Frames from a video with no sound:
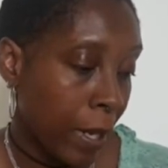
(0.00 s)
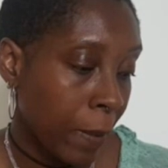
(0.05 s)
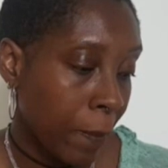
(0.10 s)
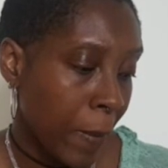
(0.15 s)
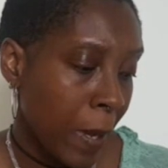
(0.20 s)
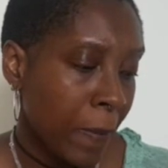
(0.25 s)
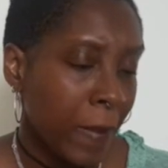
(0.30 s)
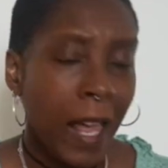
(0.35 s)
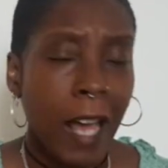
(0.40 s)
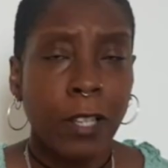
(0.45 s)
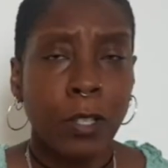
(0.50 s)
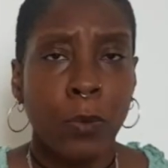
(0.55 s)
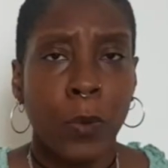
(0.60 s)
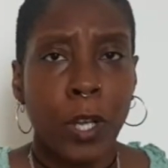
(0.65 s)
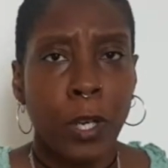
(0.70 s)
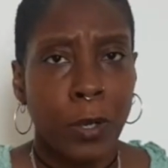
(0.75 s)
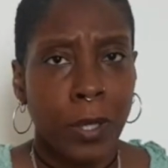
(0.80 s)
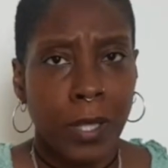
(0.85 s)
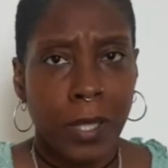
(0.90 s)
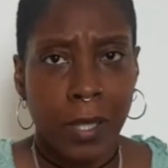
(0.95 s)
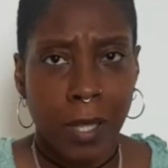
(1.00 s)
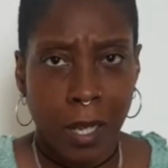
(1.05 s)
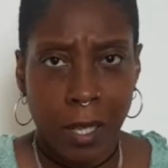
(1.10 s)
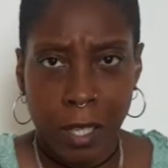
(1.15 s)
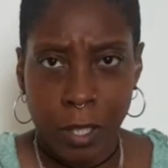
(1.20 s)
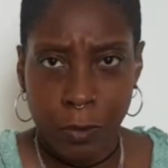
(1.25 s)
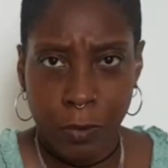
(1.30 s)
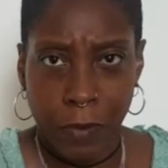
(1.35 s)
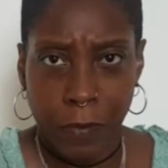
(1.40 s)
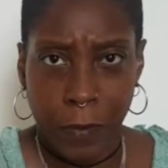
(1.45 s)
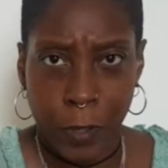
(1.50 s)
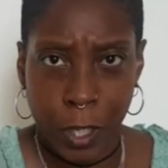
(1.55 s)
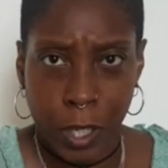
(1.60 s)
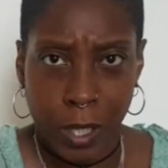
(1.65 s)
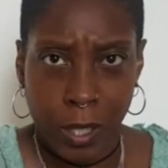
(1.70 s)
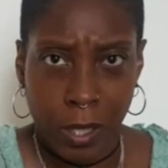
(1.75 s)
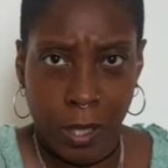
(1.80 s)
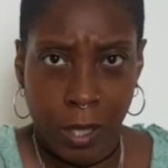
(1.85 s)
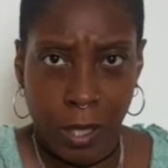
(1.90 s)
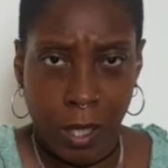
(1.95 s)
and maybe that's why your sun is
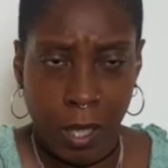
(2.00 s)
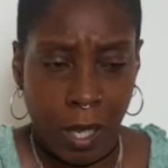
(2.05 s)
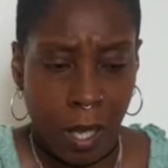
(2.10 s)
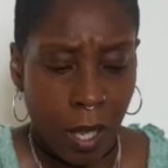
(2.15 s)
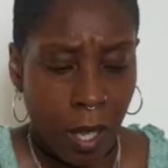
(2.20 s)
reversed.